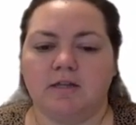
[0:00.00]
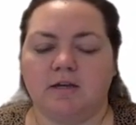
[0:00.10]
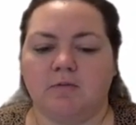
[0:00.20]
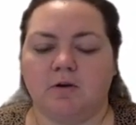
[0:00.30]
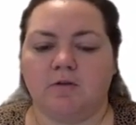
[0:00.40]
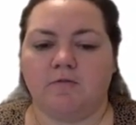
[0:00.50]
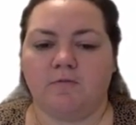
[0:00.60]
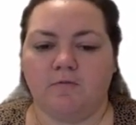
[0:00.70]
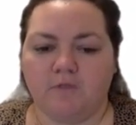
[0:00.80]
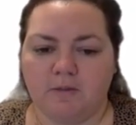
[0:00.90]
that were
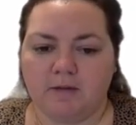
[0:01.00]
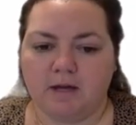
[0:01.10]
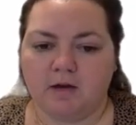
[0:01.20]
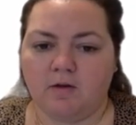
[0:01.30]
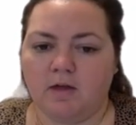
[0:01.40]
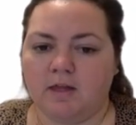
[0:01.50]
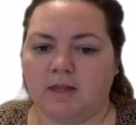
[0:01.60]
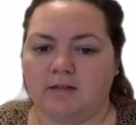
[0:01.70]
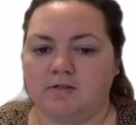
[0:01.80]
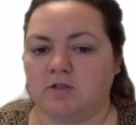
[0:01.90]
female,
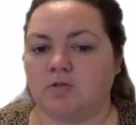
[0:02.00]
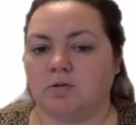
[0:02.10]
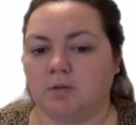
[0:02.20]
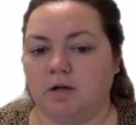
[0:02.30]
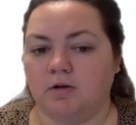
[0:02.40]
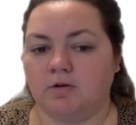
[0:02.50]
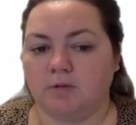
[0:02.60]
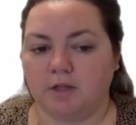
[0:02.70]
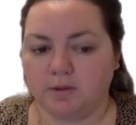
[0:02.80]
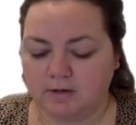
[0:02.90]
that leaves us with
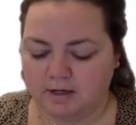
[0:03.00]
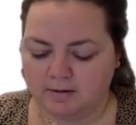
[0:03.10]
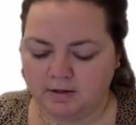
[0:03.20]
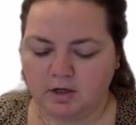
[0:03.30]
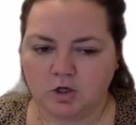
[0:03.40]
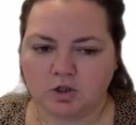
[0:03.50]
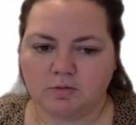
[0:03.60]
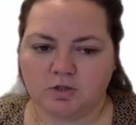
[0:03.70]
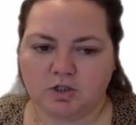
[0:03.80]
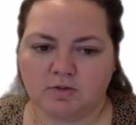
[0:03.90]
323. So
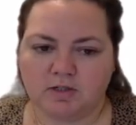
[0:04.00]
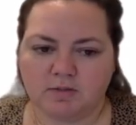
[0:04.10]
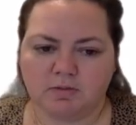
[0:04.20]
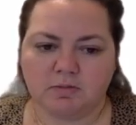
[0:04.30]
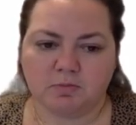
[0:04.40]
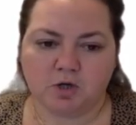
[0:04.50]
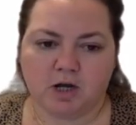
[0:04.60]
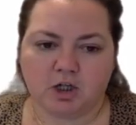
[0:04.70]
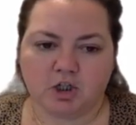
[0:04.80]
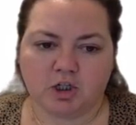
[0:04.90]
I'm just doing some
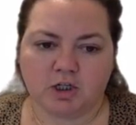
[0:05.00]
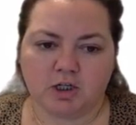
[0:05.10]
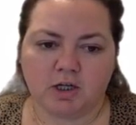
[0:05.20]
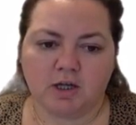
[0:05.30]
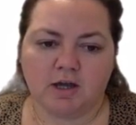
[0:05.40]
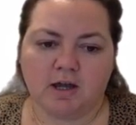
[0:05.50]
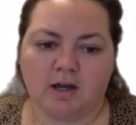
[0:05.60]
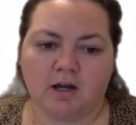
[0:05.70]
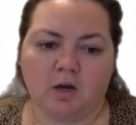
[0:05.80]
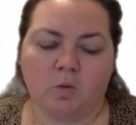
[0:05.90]
subtraction. I
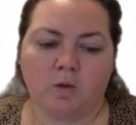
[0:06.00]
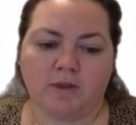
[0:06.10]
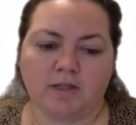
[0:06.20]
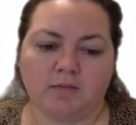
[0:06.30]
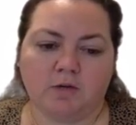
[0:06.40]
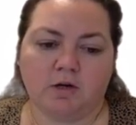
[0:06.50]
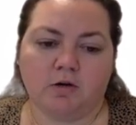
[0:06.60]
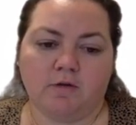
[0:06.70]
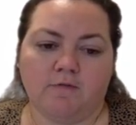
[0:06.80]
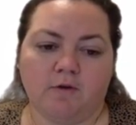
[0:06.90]
had
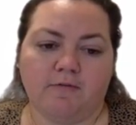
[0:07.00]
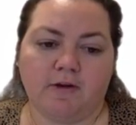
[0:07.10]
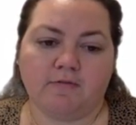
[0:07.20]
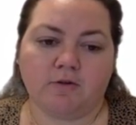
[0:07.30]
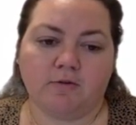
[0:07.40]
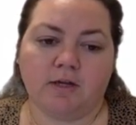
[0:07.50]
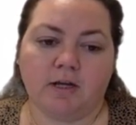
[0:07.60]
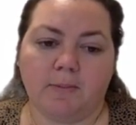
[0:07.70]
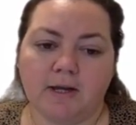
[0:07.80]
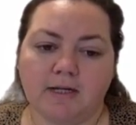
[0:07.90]
1,145 total
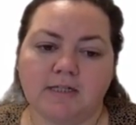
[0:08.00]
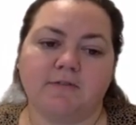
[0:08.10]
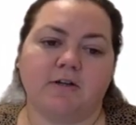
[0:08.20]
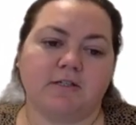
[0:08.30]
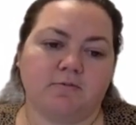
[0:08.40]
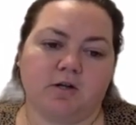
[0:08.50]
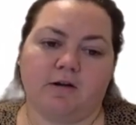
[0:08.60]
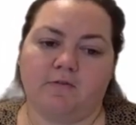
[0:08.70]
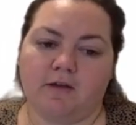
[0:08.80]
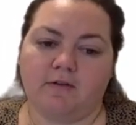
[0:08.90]
independents. If I
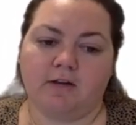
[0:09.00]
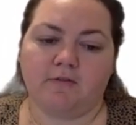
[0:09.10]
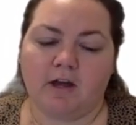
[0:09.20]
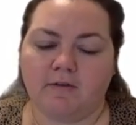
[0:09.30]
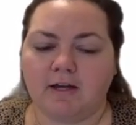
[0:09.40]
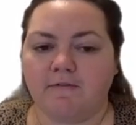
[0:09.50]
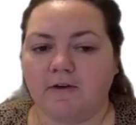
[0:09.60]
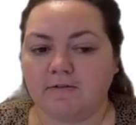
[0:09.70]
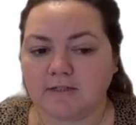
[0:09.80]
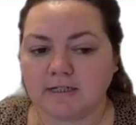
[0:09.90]
subtract 585, I get
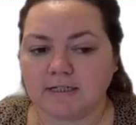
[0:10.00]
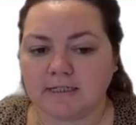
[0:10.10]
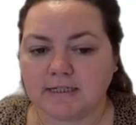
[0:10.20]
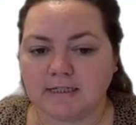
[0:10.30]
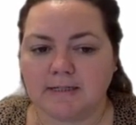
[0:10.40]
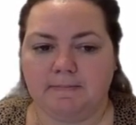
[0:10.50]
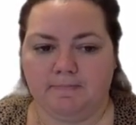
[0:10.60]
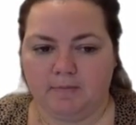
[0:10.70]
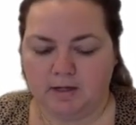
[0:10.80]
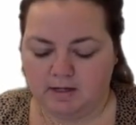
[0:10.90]
560.
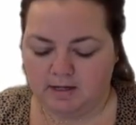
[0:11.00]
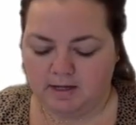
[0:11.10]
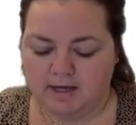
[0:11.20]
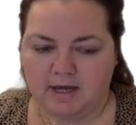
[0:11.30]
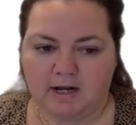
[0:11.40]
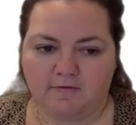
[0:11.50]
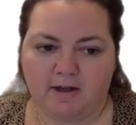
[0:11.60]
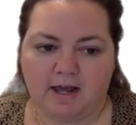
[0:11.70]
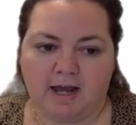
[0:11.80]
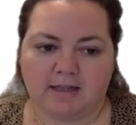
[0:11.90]
And if
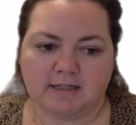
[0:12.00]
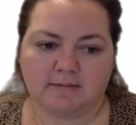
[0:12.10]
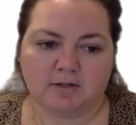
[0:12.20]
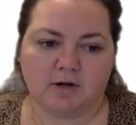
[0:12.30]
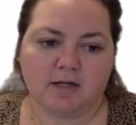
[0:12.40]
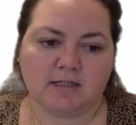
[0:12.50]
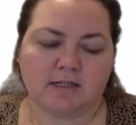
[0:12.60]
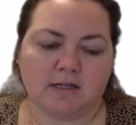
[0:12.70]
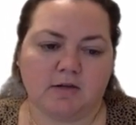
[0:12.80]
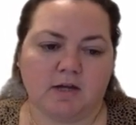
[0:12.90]
I add the Democrats
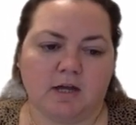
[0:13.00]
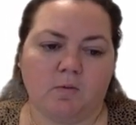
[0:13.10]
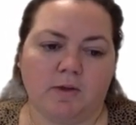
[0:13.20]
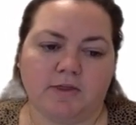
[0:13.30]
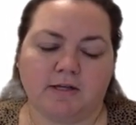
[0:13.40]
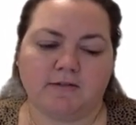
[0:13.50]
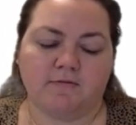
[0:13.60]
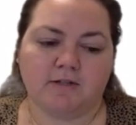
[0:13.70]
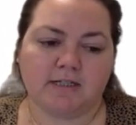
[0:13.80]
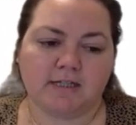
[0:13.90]
together, I get
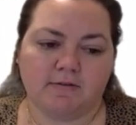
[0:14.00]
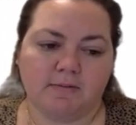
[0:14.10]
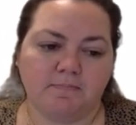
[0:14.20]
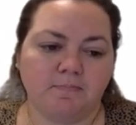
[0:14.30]
1,057.